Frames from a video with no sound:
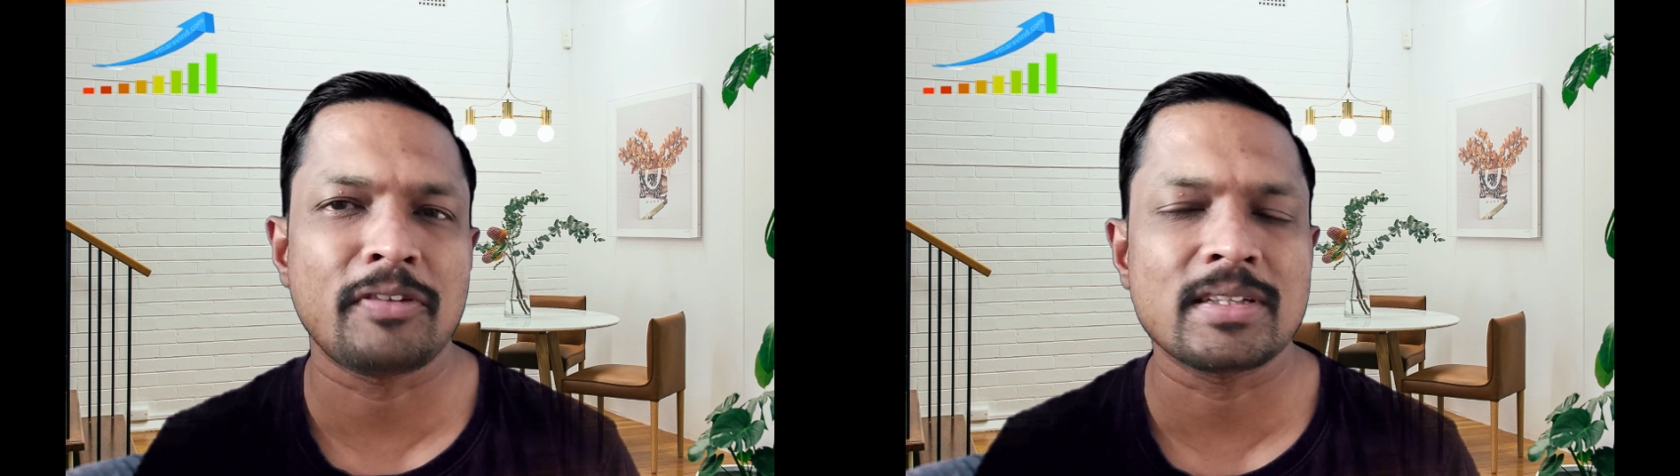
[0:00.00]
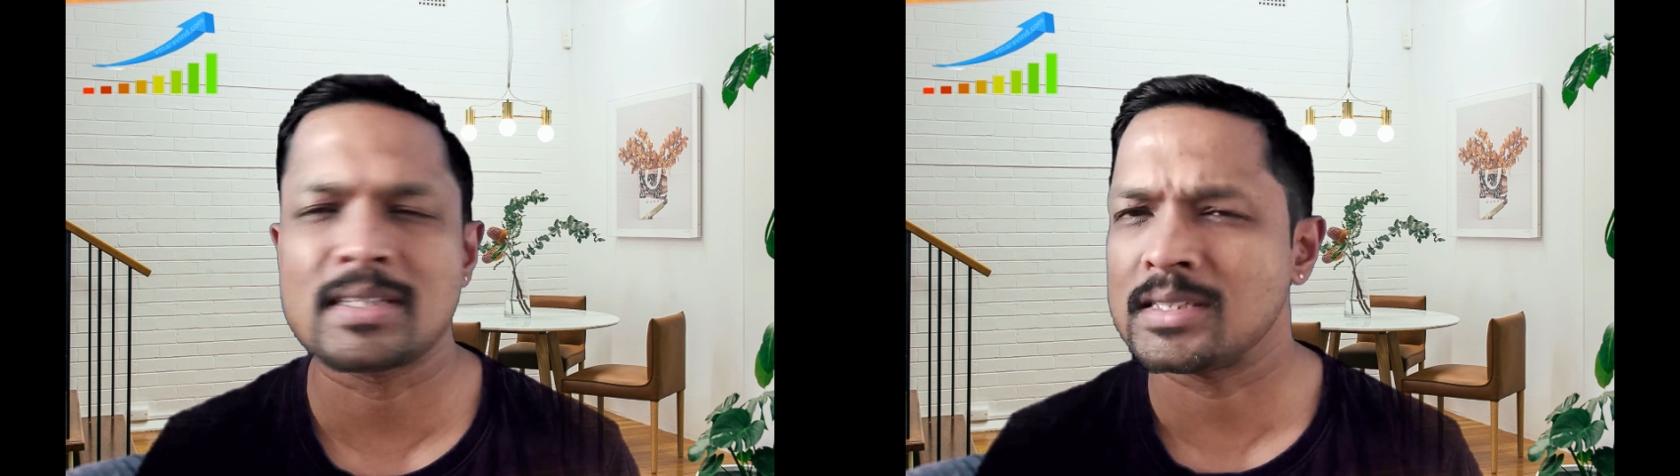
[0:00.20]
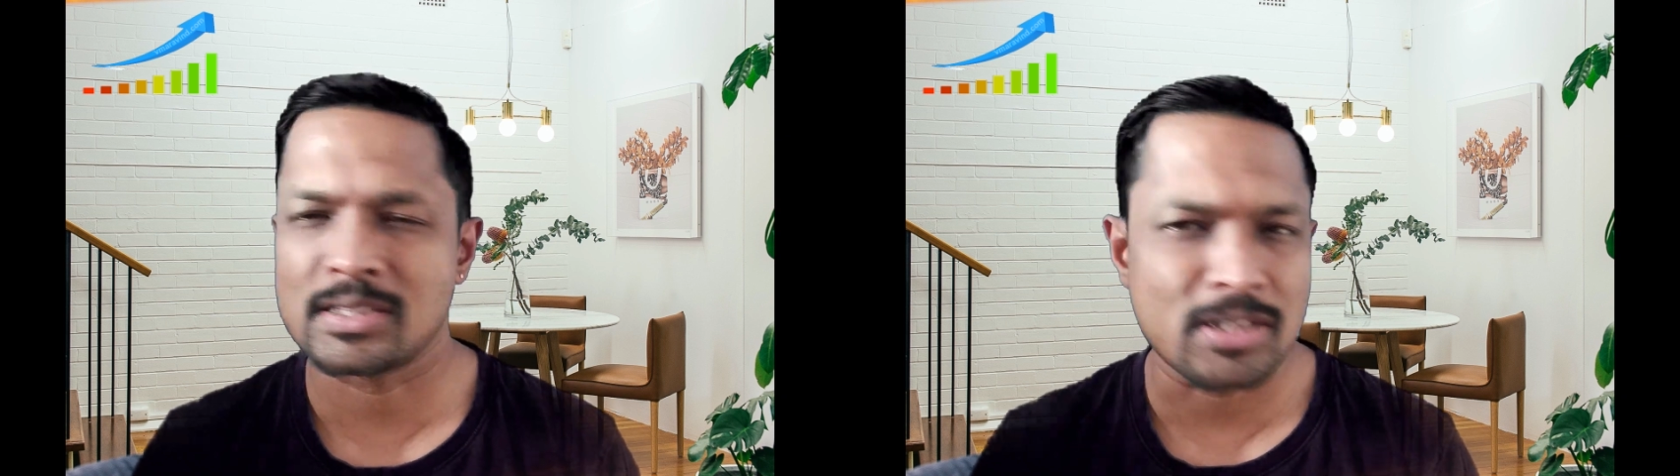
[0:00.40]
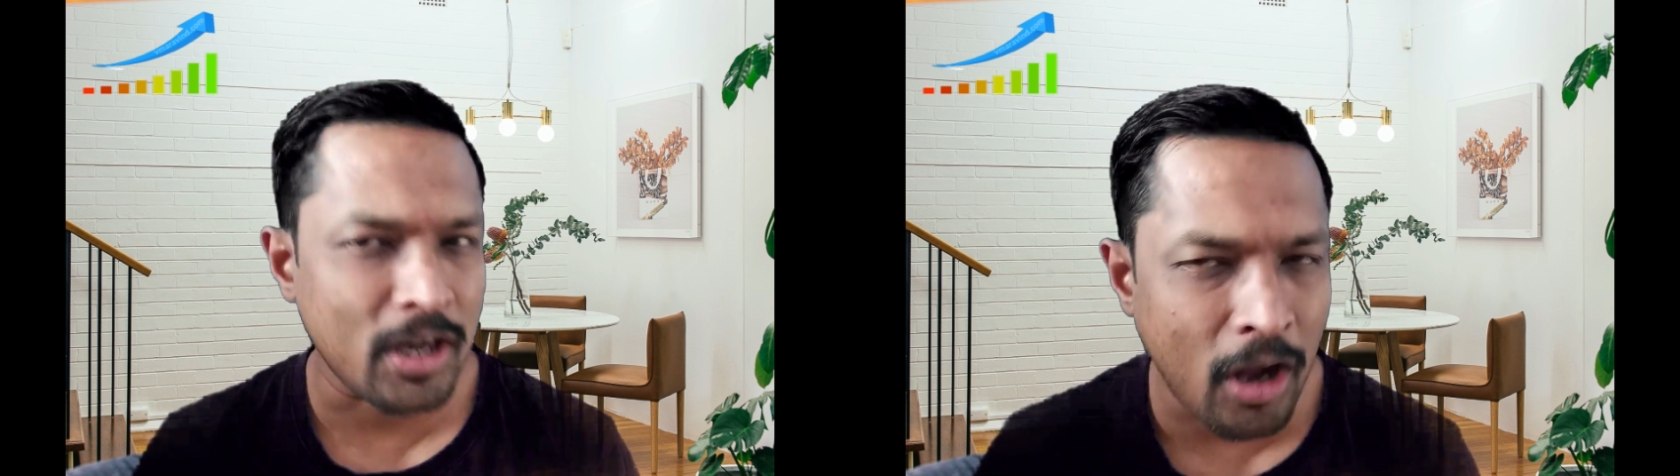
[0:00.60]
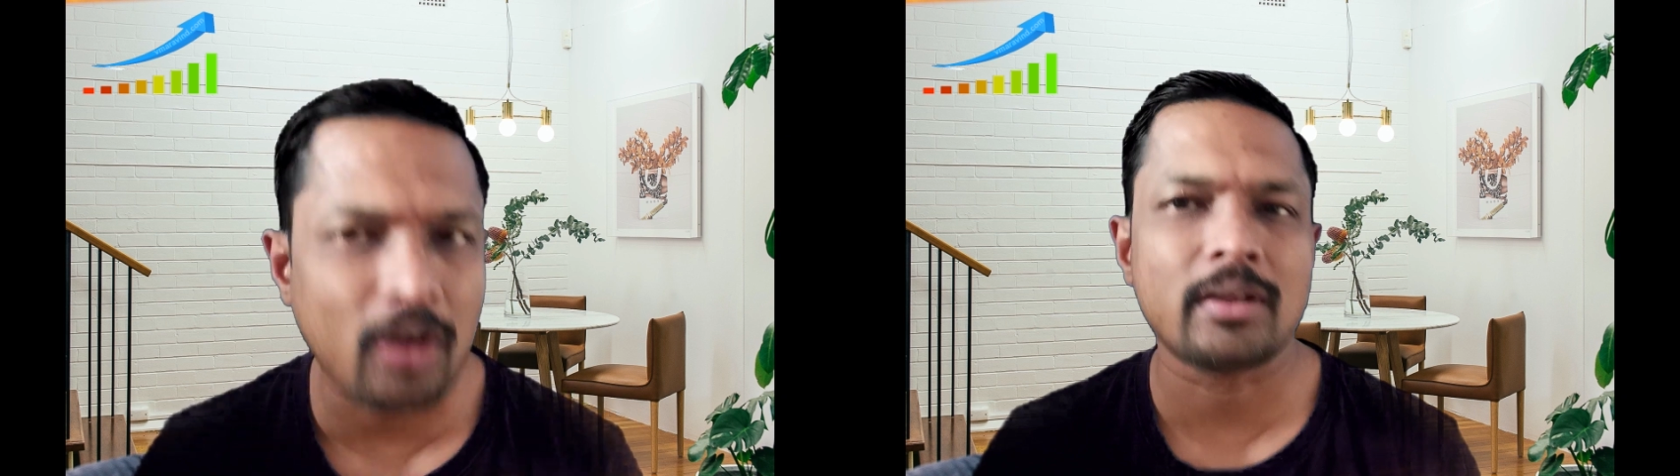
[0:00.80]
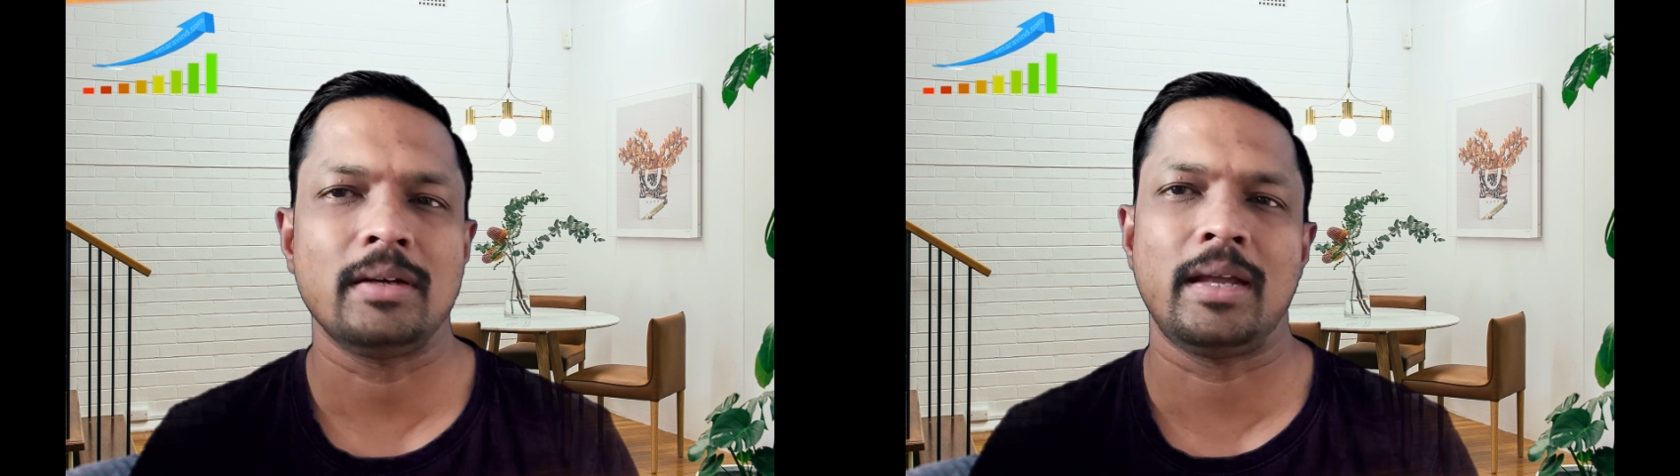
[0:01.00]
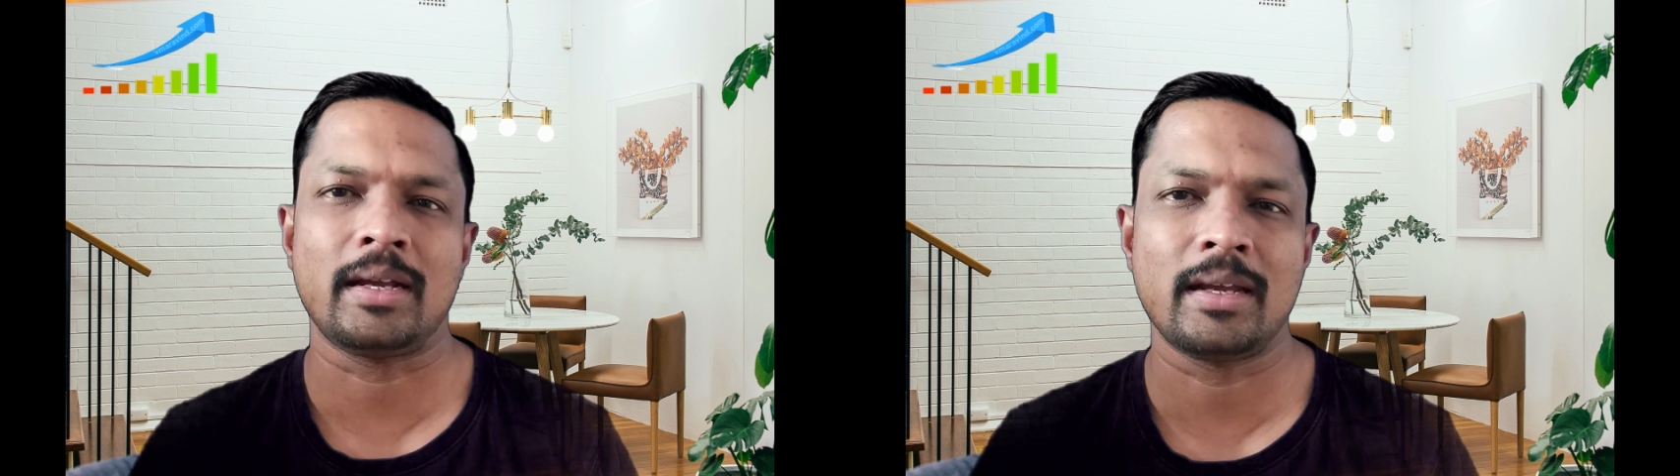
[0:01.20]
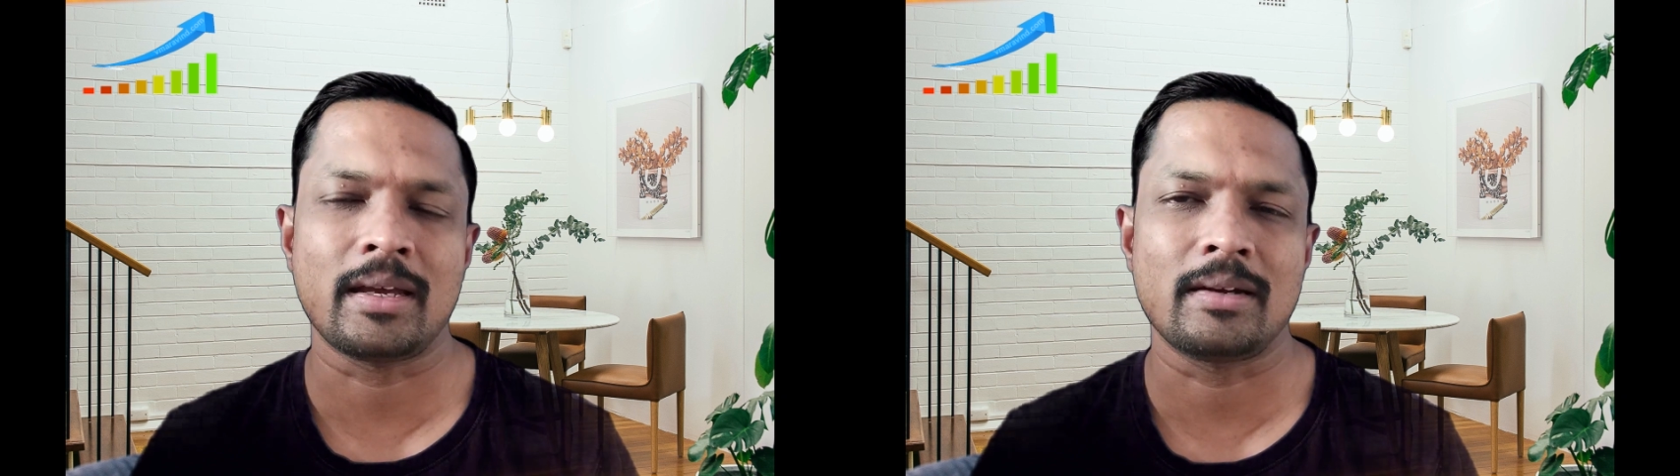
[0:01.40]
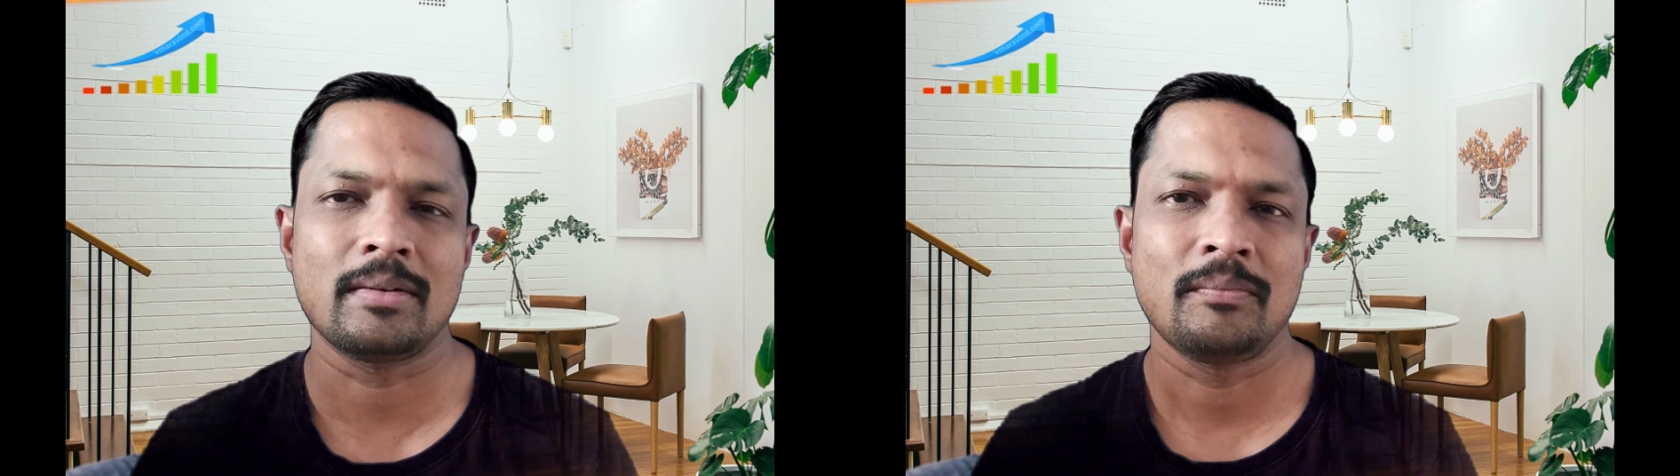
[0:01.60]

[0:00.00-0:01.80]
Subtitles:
faces is not technical.